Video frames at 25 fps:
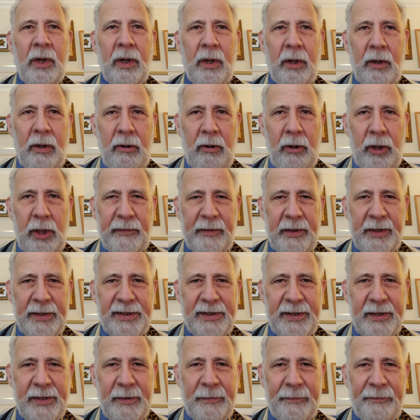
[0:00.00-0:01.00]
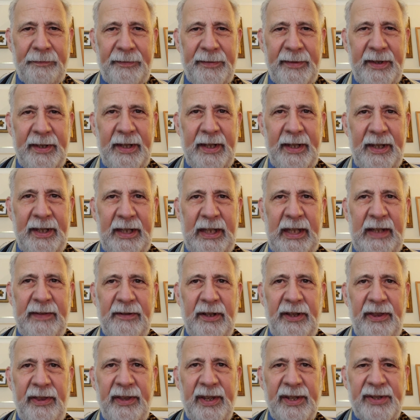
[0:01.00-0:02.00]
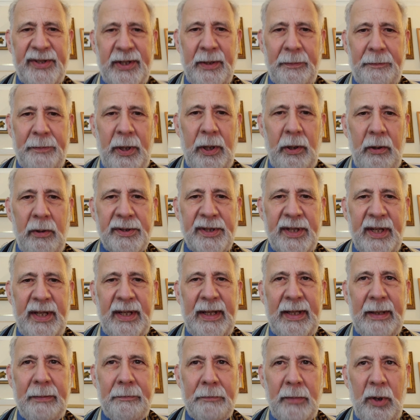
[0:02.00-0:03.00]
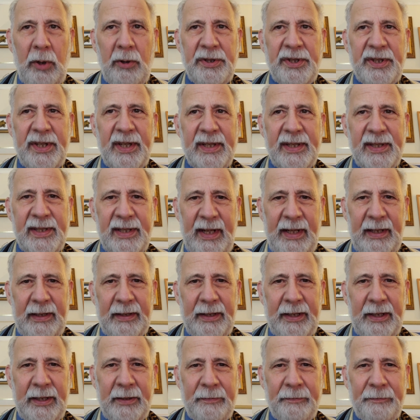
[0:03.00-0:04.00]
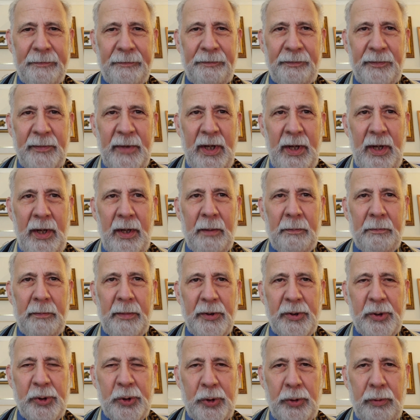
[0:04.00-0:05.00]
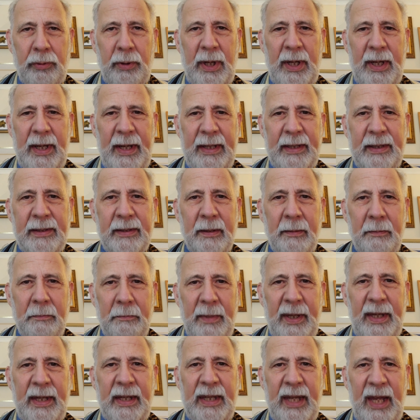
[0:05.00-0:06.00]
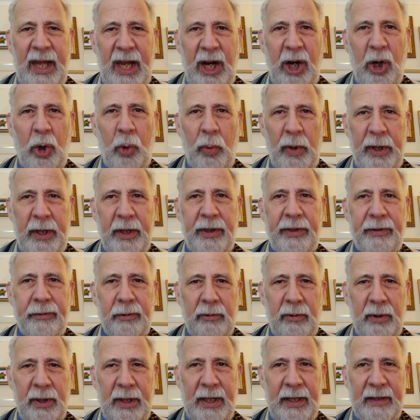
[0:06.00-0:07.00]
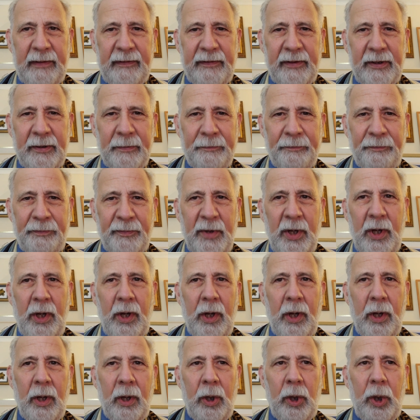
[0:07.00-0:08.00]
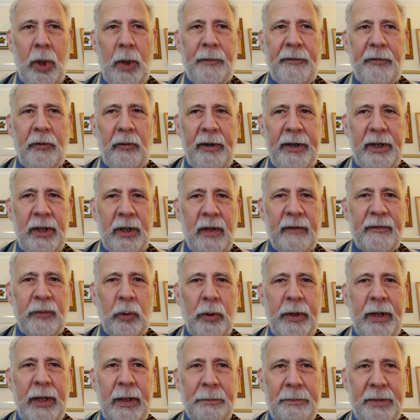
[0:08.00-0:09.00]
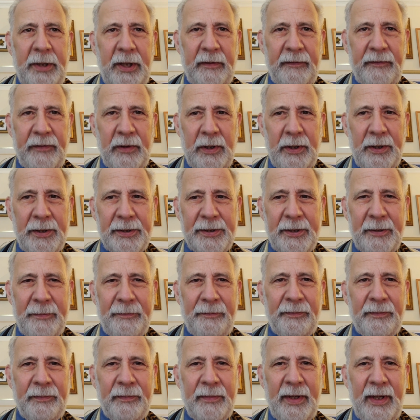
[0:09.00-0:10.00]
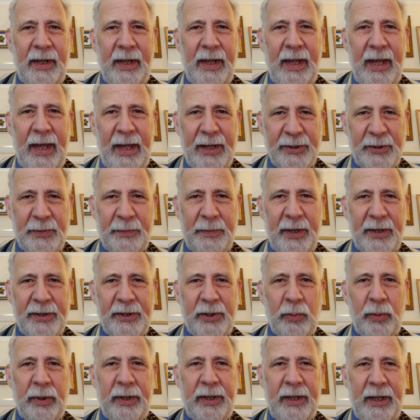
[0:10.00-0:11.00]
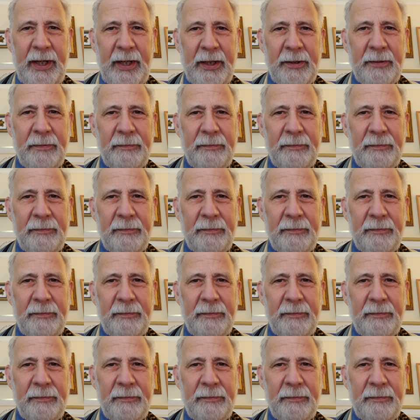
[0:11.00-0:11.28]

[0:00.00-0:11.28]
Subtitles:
All of us, even the supposedly most saintly, must try to make our way through life, hopefully avoiding pitfalls as best we can.